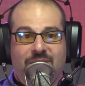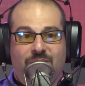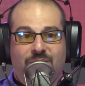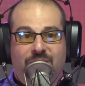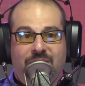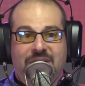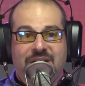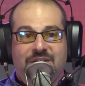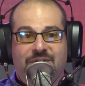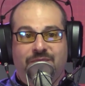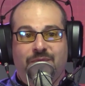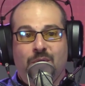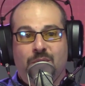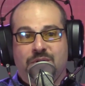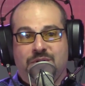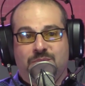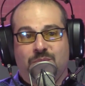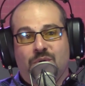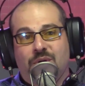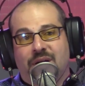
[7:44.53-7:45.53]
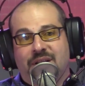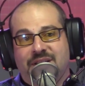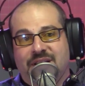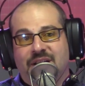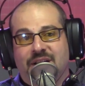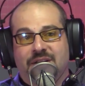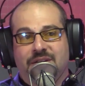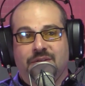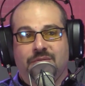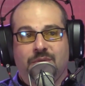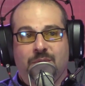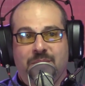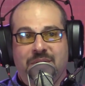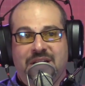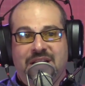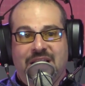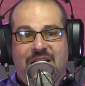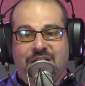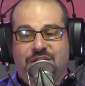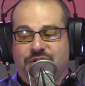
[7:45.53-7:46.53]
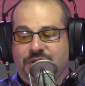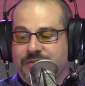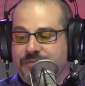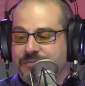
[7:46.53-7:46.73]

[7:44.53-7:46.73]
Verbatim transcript: We need to focus more, I think, on the remediation.